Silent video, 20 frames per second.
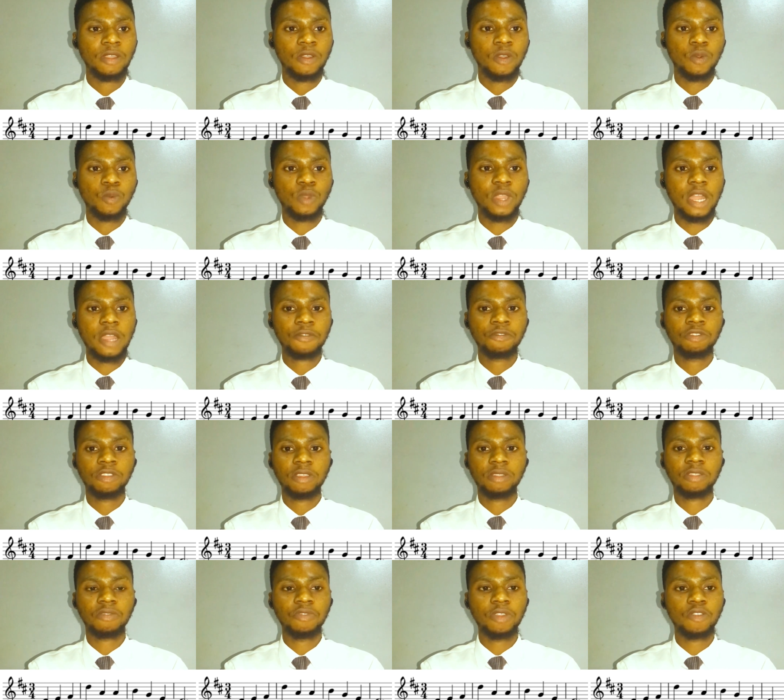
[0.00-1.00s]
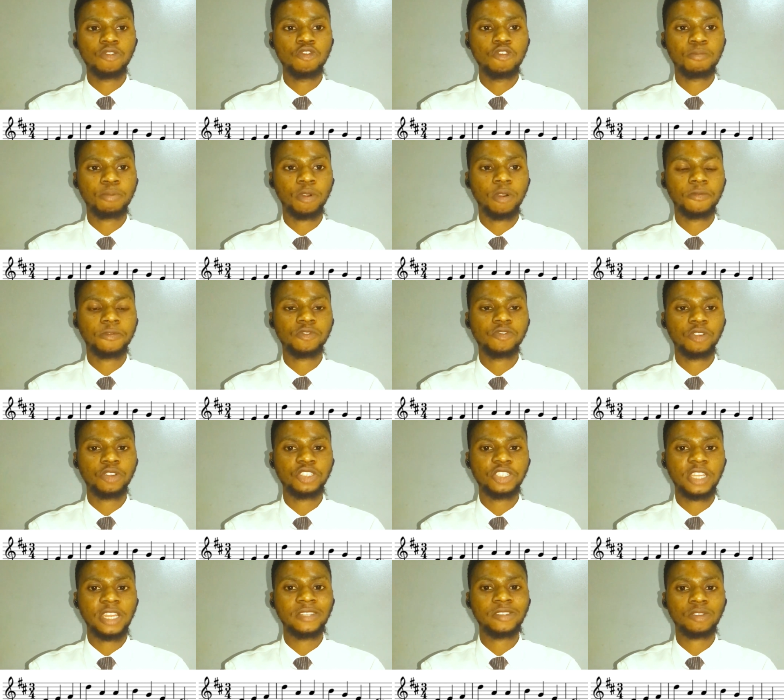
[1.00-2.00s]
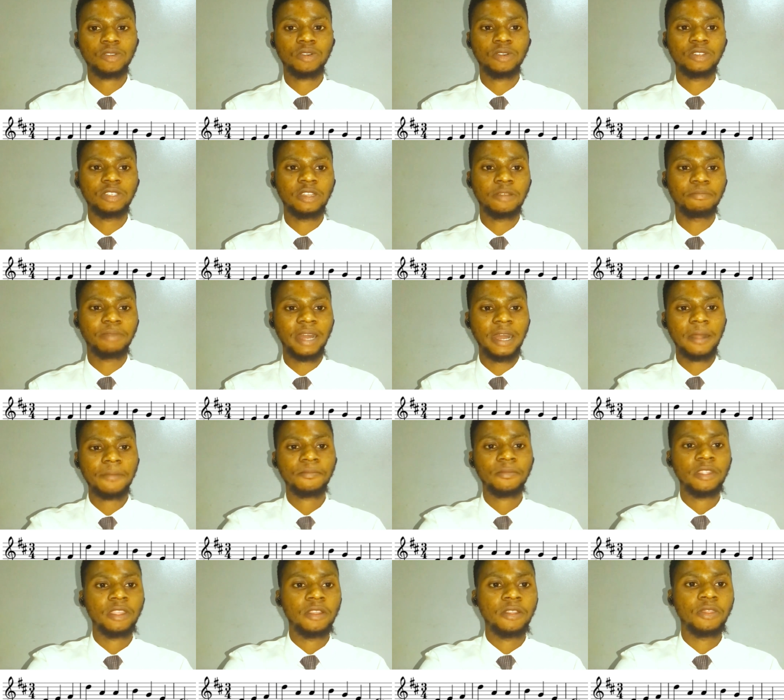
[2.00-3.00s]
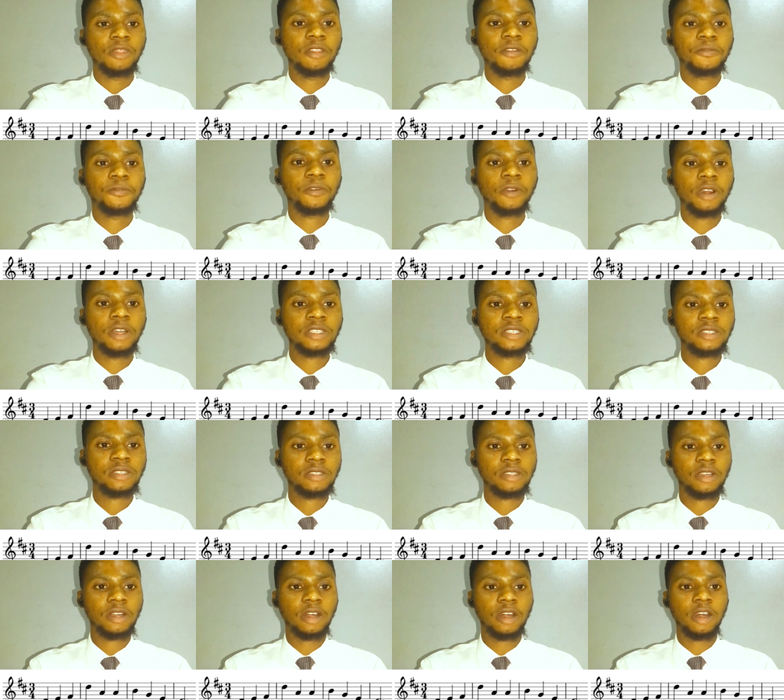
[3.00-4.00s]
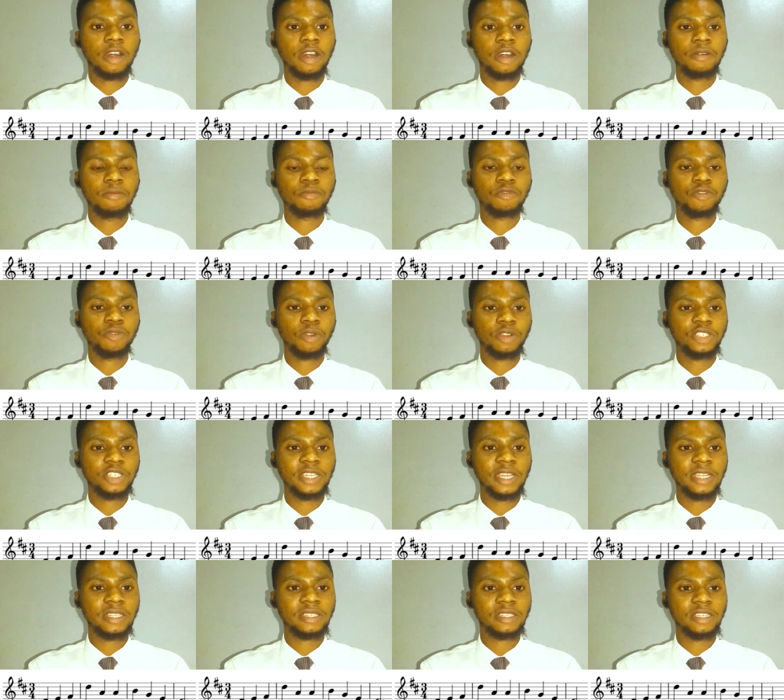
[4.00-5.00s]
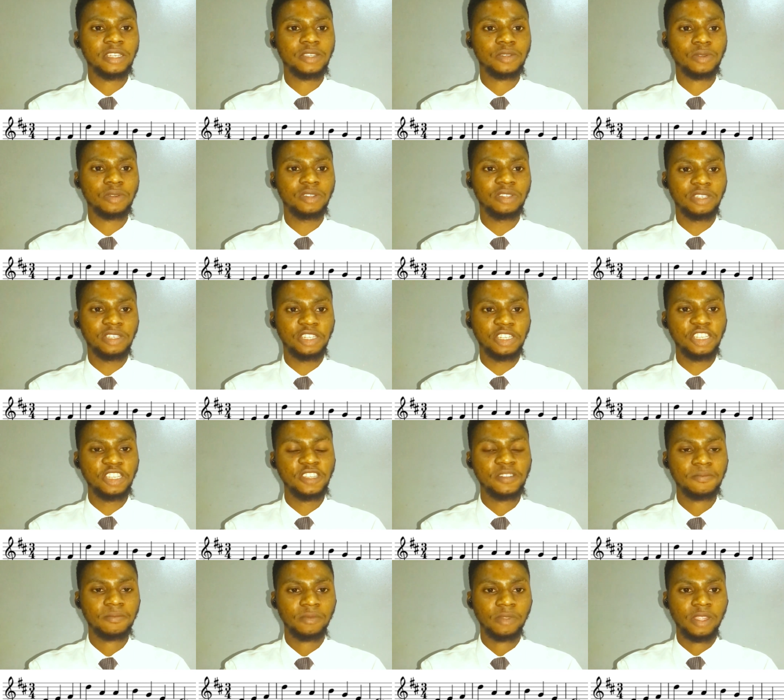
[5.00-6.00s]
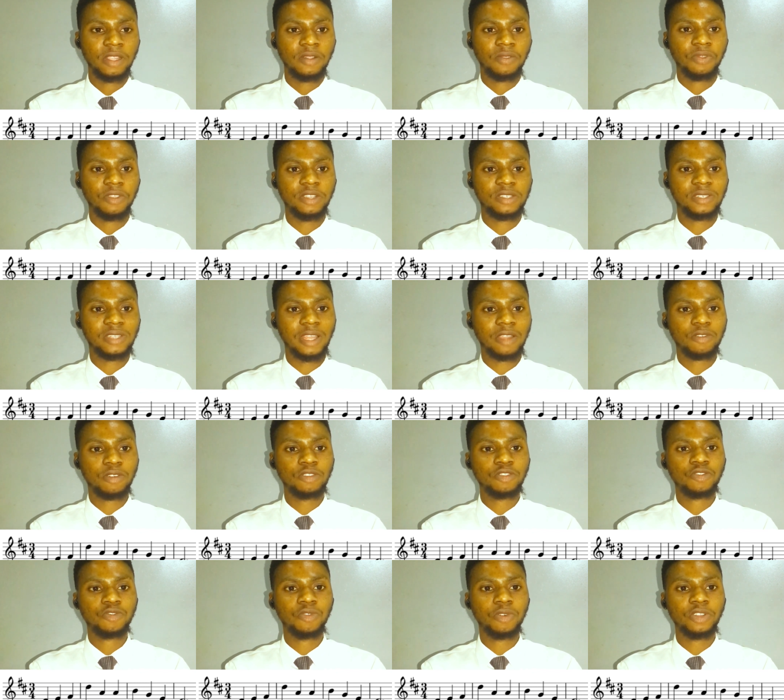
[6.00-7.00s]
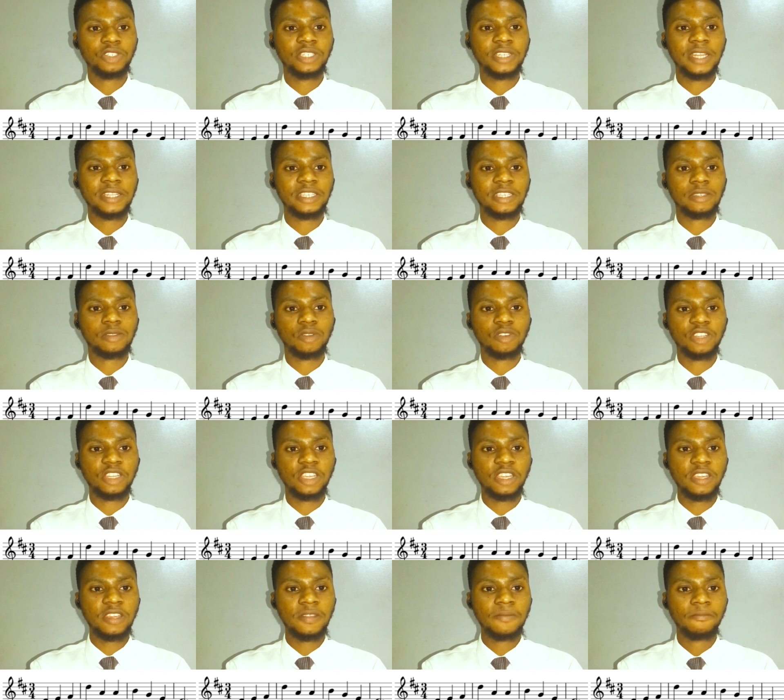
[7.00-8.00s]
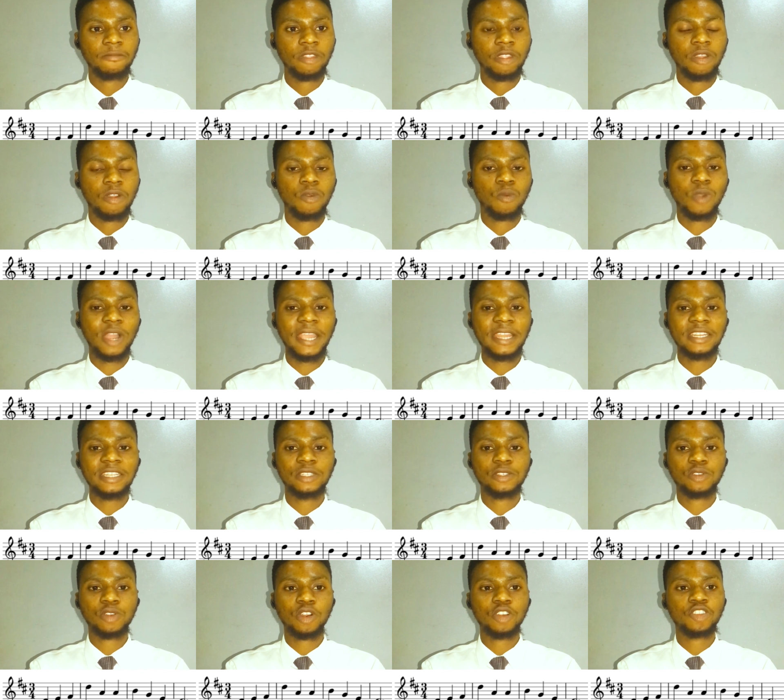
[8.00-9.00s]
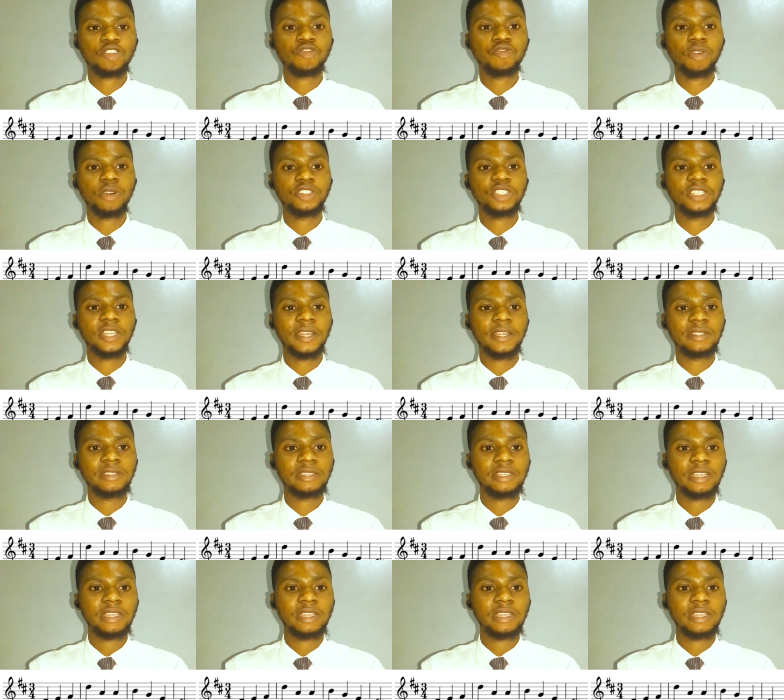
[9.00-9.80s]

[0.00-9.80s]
We have the 3 group of crochet on the bar. The first crochet is on D. The second crochet is on E, while the third crochet